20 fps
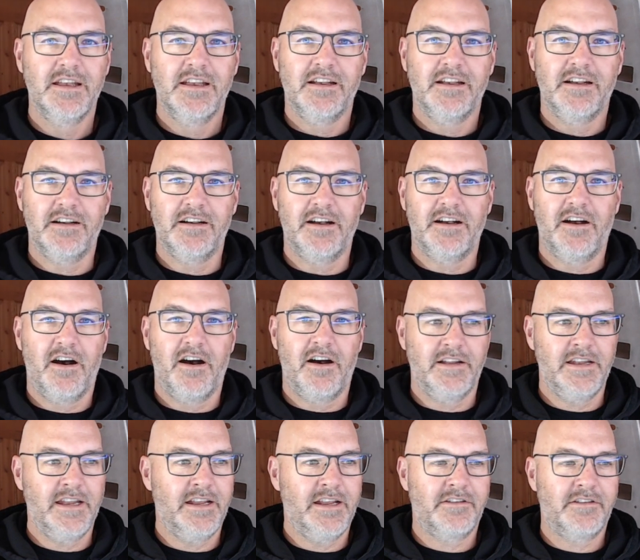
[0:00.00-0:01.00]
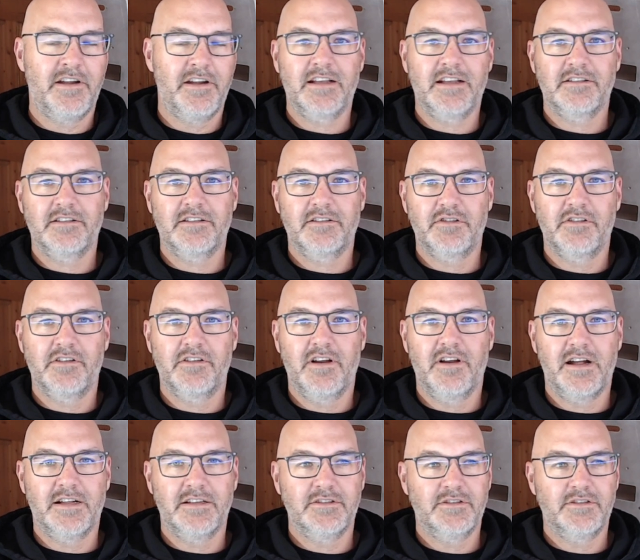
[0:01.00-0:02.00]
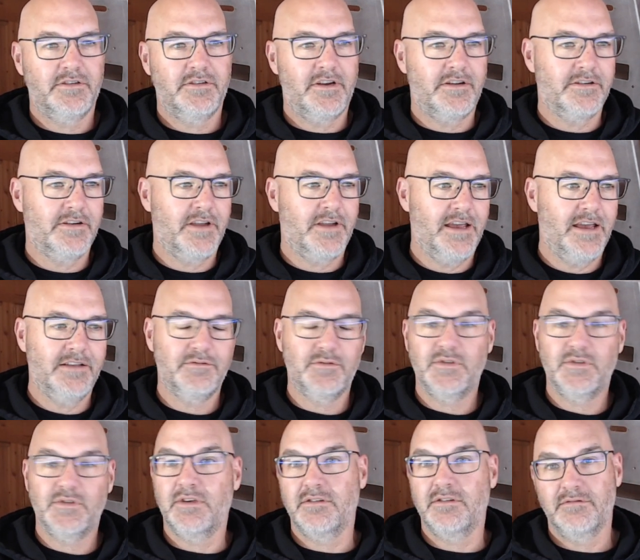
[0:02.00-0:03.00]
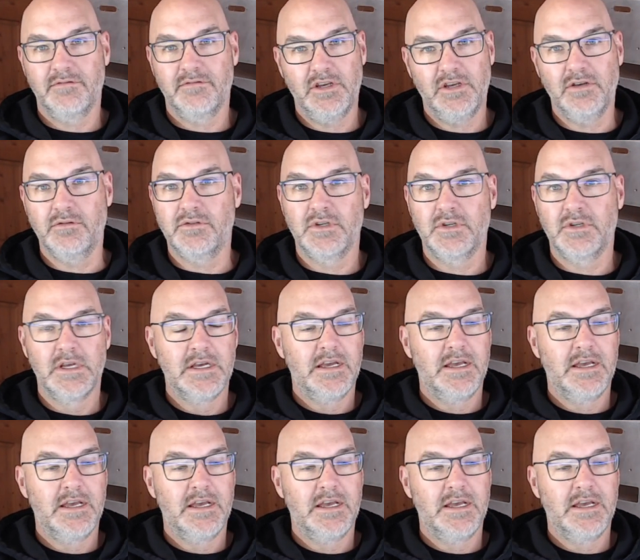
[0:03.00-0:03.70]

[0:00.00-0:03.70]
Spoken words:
on Interactive Garage. Okay, so huge.